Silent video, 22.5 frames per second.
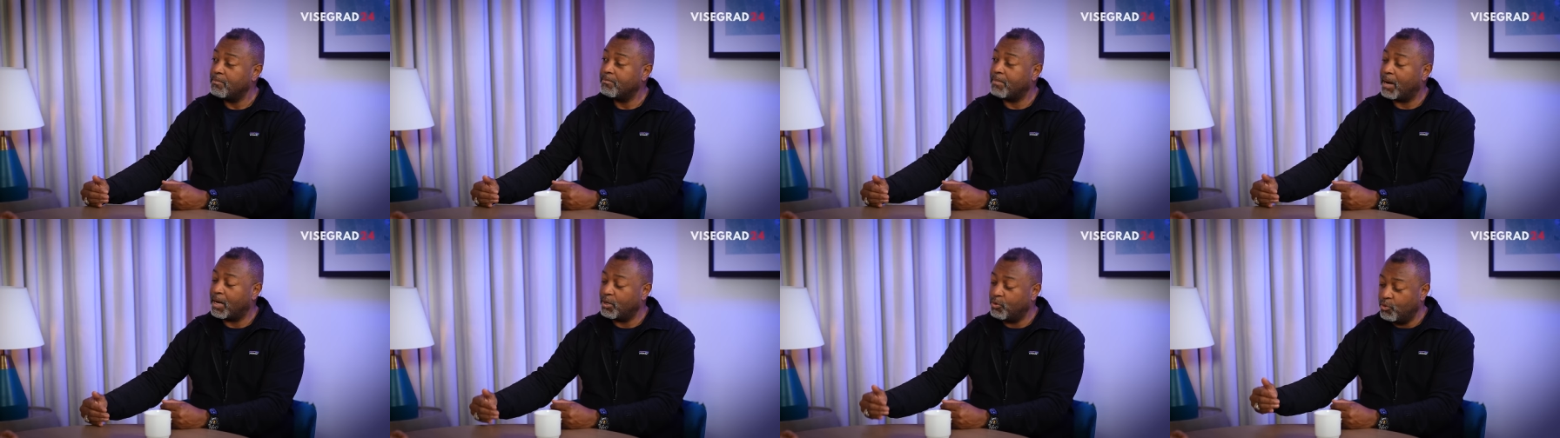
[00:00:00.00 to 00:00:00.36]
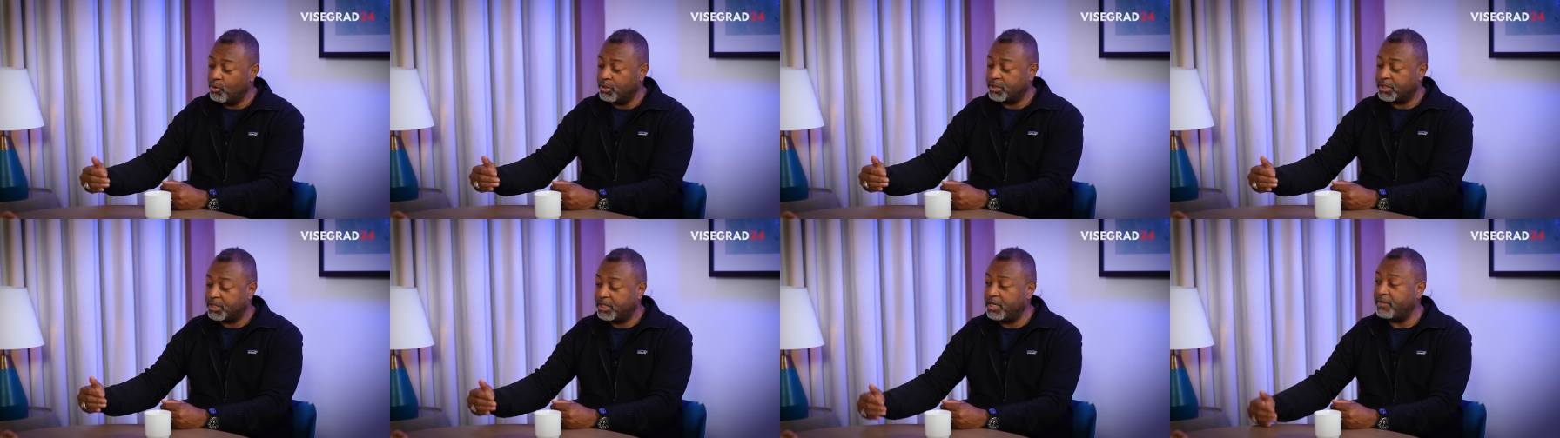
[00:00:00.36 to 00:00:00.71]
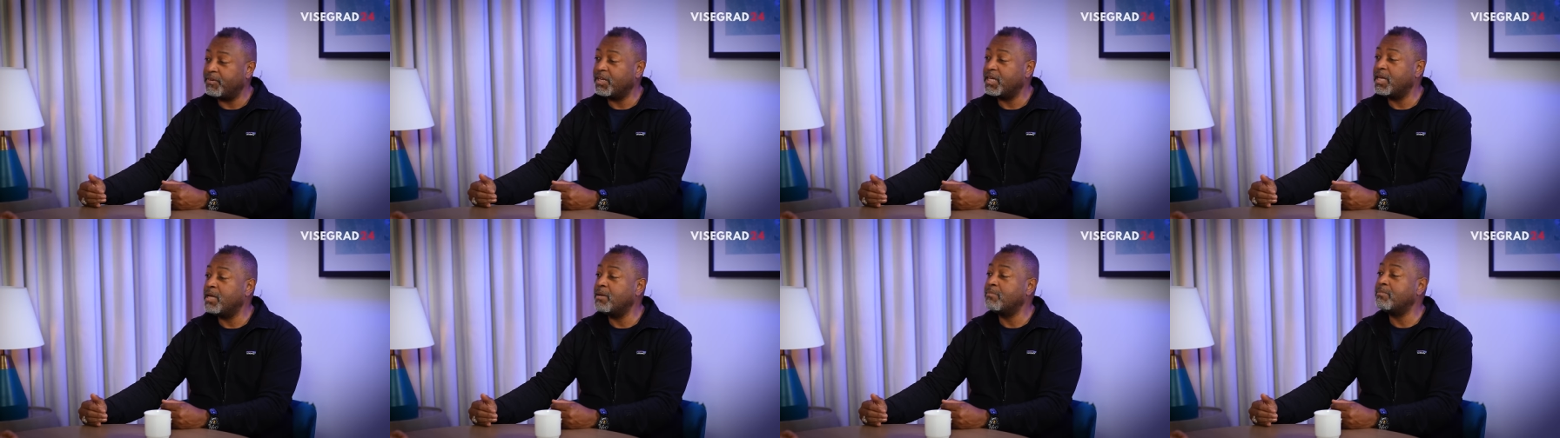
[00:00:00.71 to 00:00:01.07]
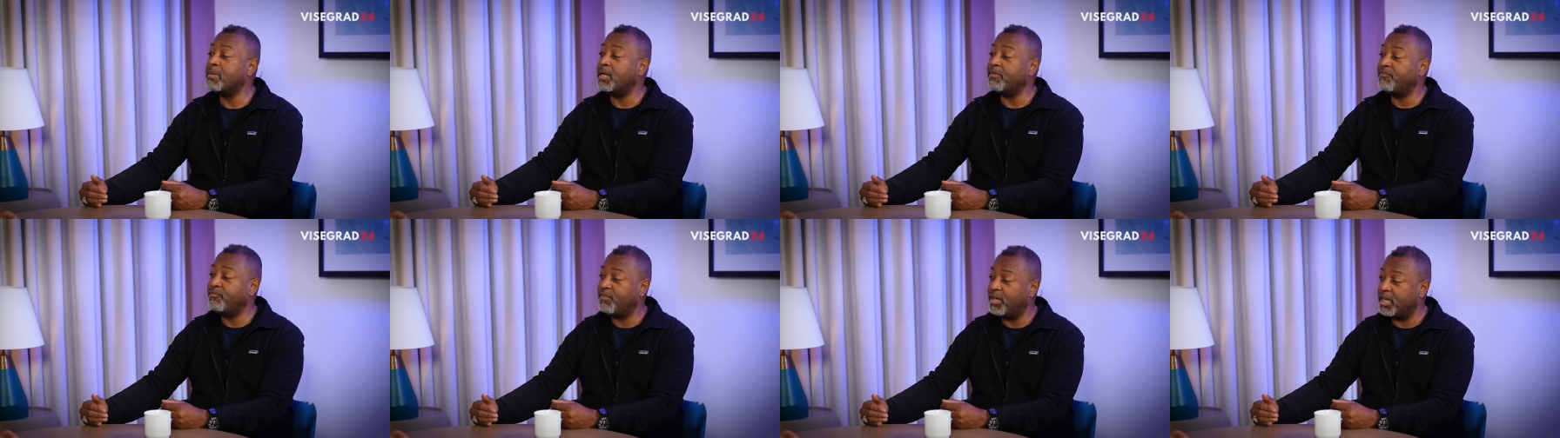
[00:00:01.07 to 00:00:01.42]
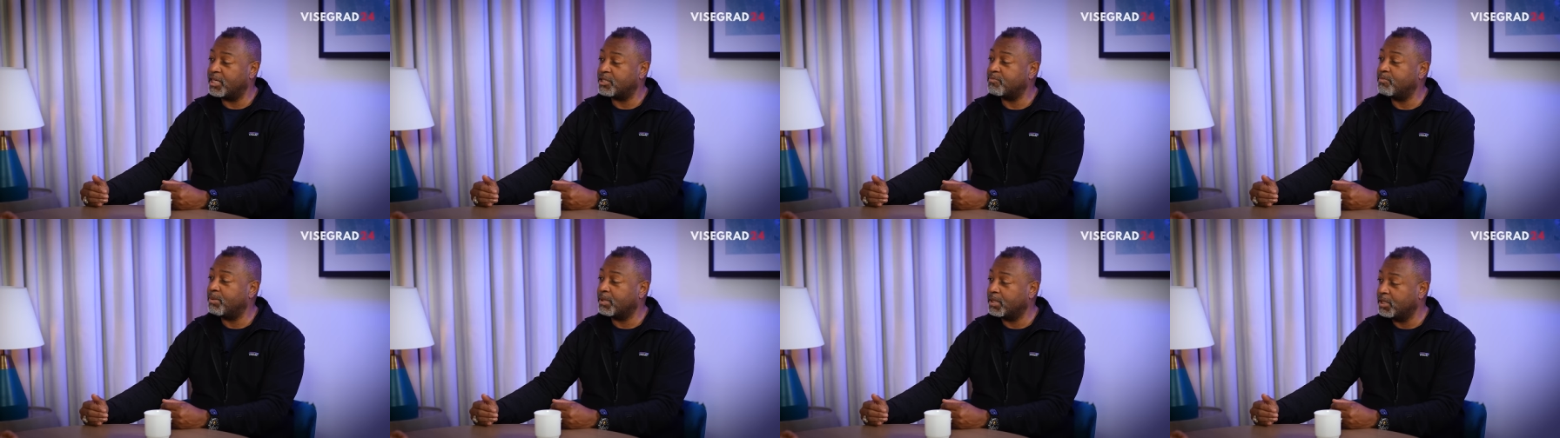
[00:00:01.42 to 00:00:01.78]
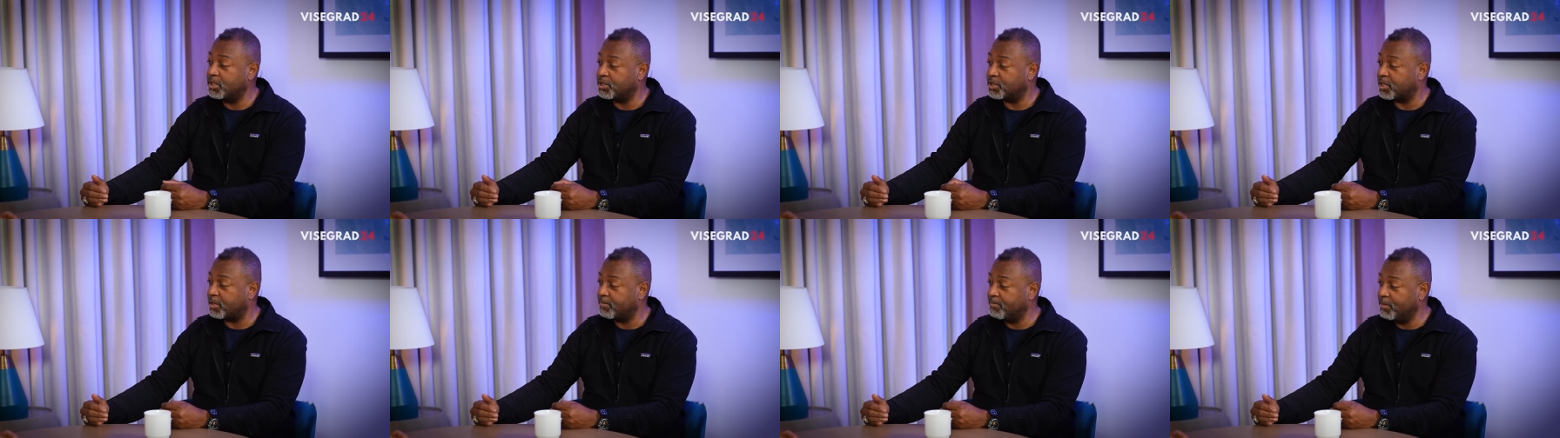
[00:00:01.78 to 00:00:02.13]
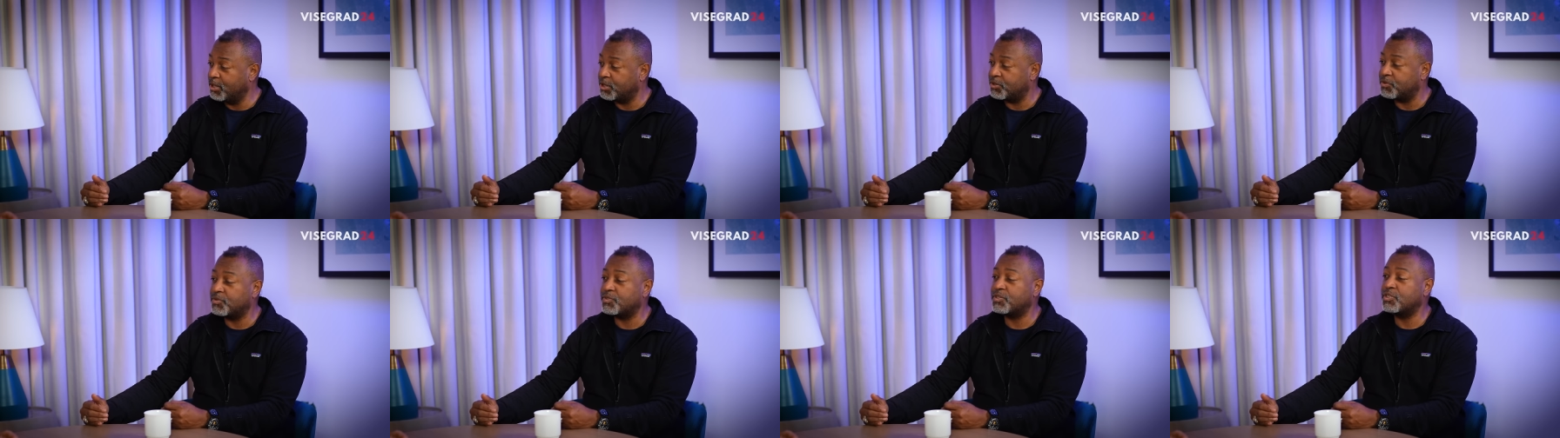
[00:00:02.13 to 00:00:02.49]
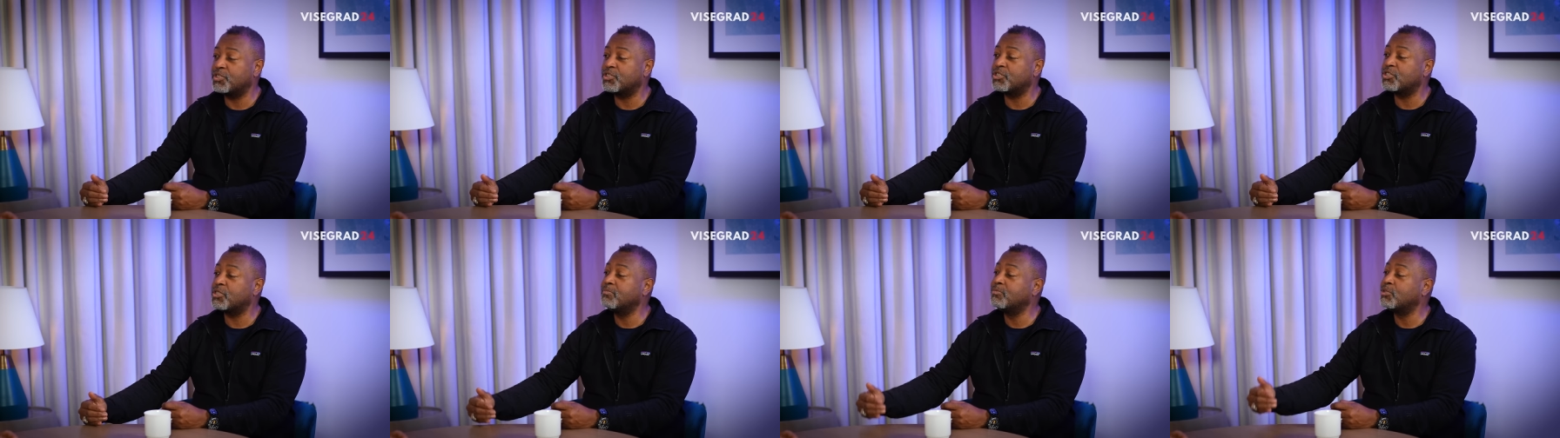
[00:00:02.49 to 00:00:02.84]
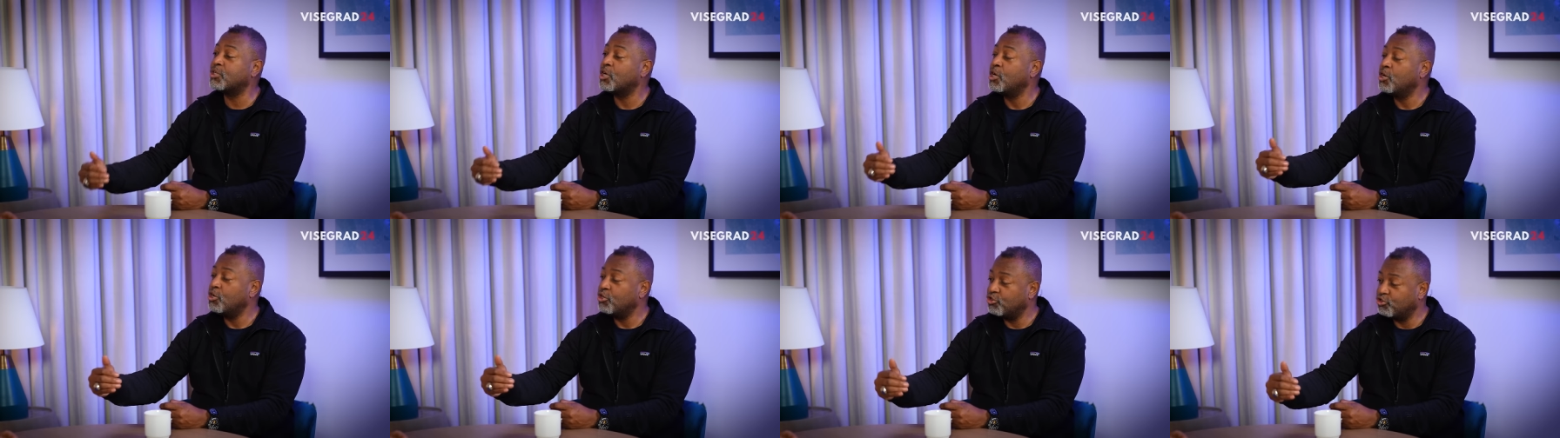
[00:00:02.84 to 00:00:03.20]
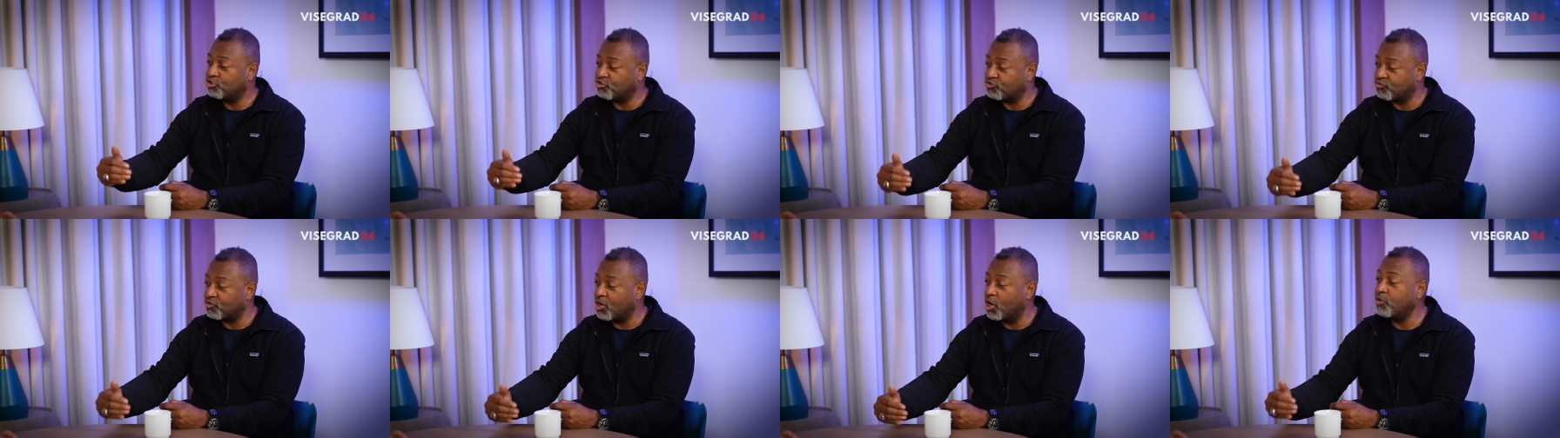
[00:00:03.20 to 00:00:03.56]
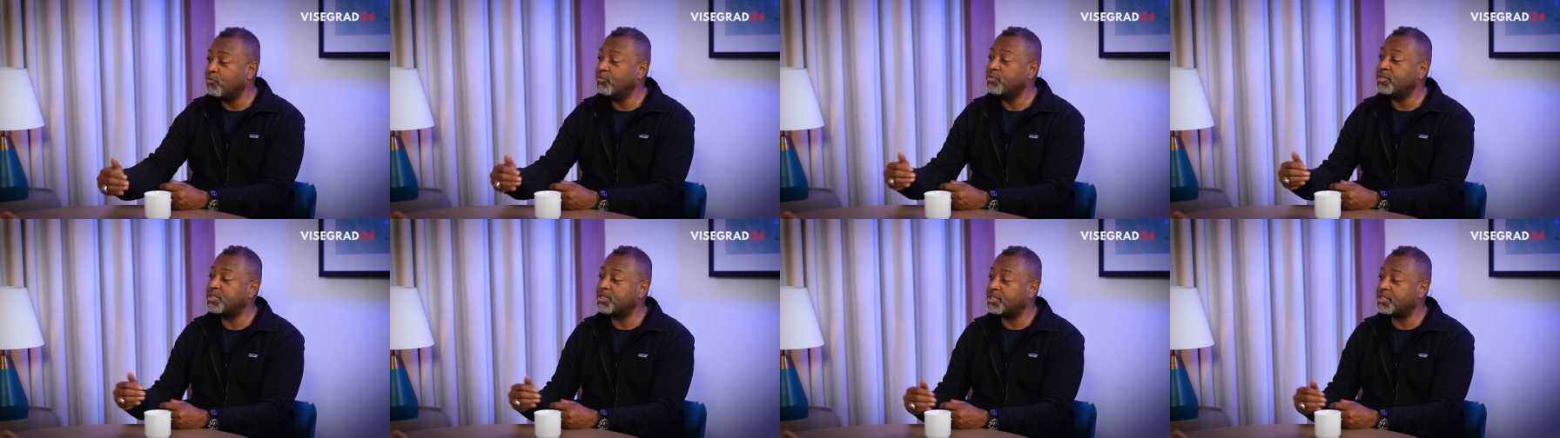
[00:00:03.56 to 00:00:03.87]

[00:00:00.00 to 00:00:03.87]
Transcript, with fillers: by who is giving him advanced ballistic missile systems, drone